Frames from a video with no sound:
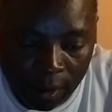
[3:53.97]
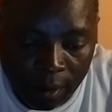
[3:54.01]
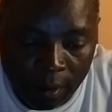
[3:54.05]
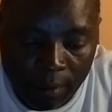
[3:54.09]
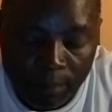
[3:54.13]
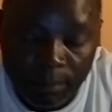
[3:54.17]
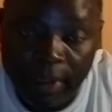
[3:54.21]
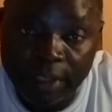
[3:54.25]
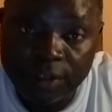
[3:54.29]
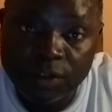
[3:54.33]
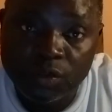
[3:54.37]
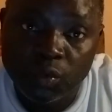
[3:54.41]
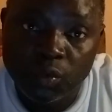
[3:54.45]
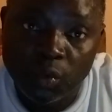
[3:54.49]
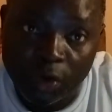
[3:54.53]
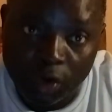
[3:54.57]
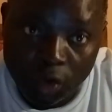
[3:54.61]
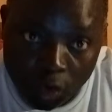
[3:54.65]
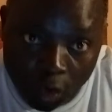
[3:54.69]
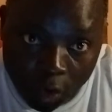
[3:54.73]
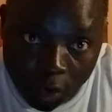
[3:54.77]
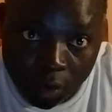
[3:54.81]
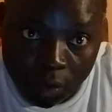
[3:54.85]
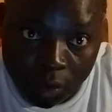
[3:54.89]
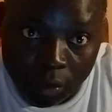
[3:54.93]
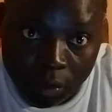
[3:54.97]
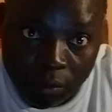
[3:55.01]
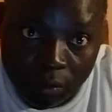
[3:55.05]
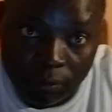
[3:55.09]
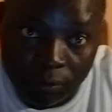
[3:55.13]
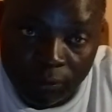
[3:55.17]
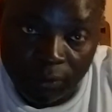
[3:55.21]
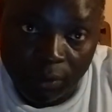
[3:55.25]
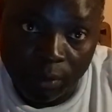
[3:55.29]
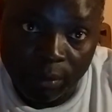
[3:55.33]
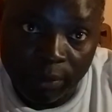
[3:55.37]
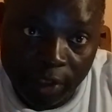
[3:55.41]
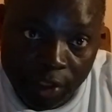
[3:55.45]
But we know
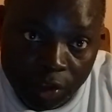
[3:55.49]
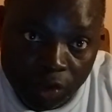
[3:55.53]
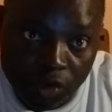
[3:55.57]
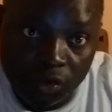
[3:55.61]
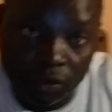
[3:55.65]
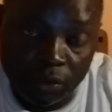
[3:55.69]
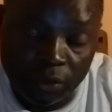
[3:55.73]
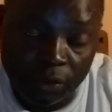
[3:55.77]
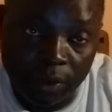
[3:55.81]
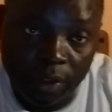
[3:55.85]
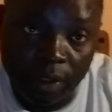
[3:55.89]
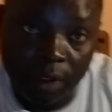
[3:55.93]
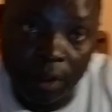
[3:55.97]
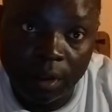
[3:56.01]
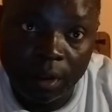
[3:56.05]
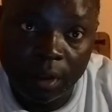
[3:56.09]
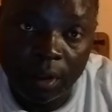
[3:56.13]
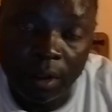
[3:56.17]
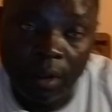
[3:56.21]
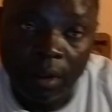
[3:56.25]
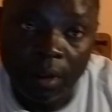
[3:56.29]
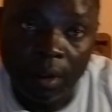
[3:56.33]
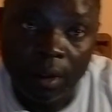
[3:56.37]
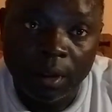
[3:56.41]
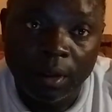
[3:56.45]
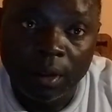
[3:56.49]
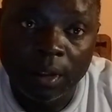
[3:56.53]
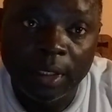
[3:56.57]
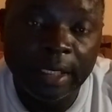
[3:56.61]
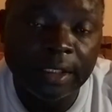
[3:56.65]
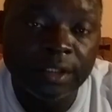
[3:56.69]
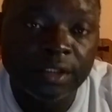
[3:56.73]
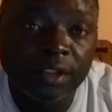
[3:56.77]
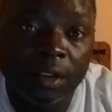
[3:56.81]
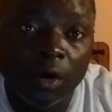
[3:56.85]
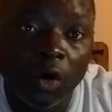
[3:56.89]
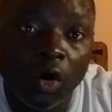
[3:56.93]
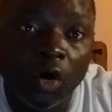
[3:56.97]
from history
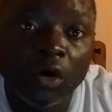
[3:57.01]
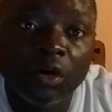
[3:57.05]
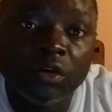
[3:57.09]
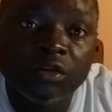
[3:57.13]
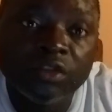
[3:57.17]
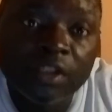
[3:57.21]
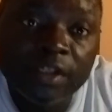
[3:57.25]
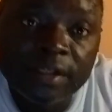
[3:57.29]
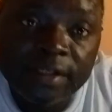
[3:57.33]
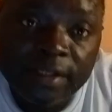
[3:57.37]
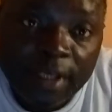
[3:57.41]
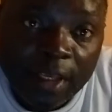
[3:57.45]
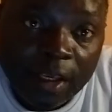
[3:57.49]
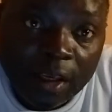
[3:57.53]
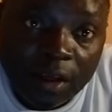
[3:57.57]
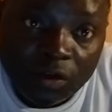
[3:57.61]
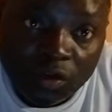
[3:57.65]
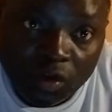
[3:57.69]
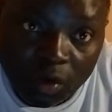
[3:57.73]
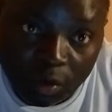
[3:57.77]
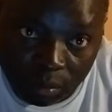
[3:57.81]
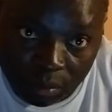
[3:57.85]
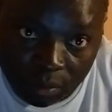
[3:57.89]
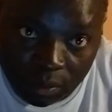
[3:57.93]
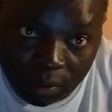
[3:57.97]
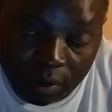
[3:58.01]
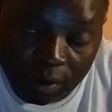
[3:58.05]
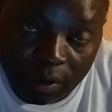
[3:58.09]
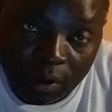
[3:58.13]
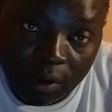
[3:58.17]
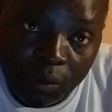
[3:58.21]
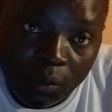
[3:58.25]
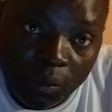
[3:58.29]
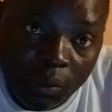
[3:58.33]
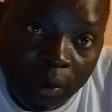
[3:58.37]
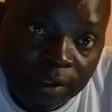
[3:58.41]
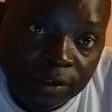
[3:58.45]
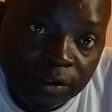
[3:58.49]
that all these kingdoms in
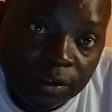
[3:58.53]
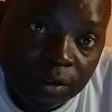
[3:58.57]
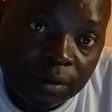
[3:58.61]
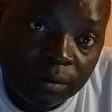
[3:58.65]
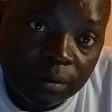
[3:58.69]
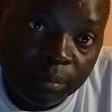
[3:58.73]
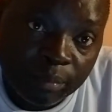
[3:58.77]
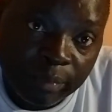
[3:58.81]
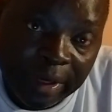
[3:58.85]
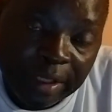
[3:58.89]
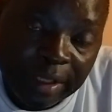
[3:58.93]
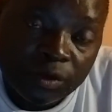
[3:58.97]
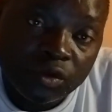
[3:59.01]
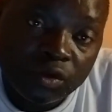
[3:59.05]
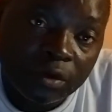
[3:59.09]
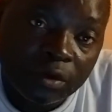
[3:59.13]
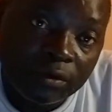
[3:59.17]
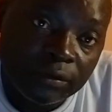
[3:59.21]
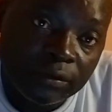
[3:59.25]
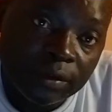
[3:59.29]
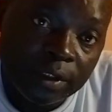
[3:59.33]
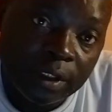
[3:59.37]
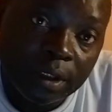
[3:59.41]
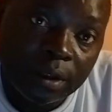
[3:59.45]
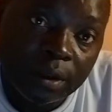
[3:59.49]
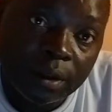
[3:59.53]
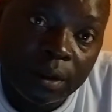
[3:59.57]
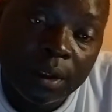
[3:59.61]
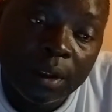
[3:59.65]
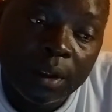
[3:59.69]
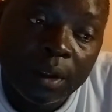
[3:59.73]
the west part of the